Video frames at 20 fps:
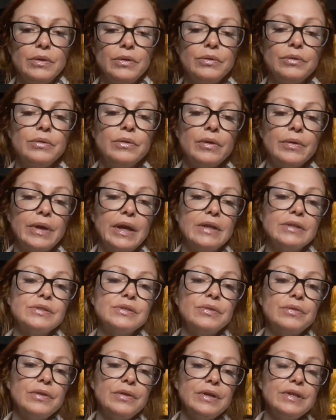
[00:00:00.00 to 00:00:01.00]
Ooh, okay,
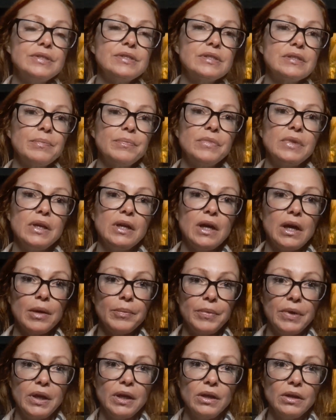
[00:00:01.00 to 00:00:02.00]
so there is something
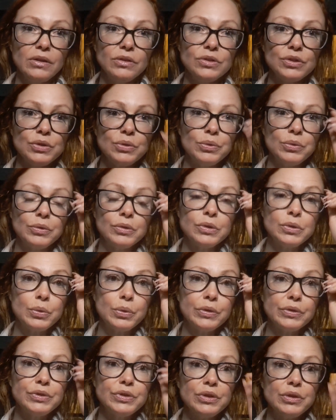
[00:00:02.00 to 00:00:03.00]
coming
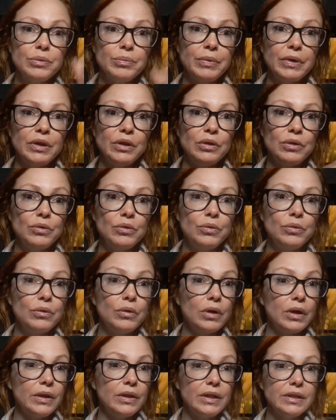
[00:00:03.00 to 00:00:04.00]
towards you,
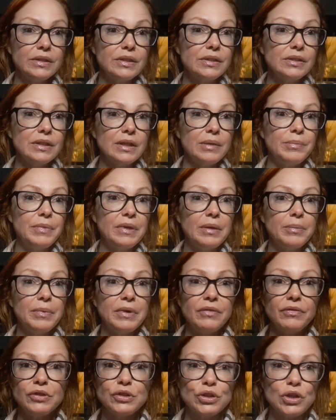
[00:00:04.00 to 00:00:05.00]
but this is going to be a
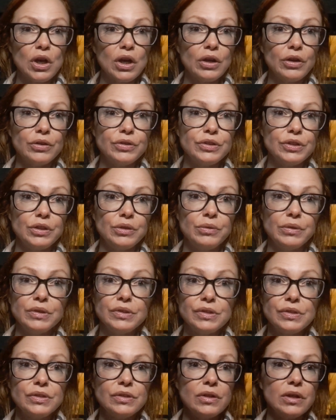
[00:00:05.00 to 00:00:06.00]
bit of a shocker to you.
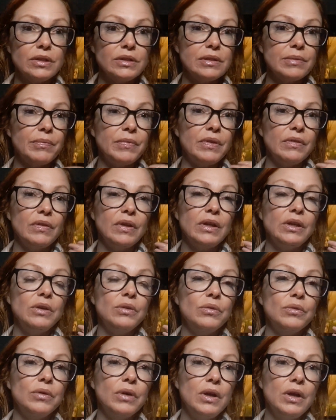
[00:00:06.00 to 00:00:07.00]
This is not something that
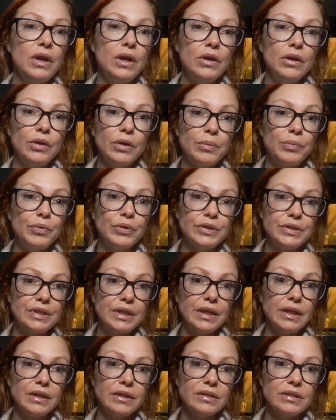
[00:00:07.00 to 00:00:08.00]
you could
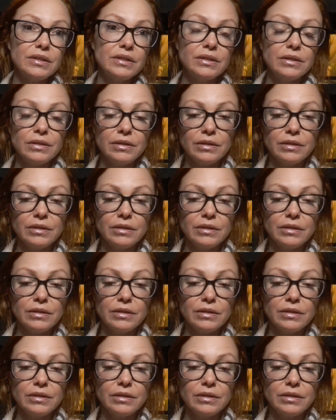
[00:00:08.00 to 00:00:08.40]
predict.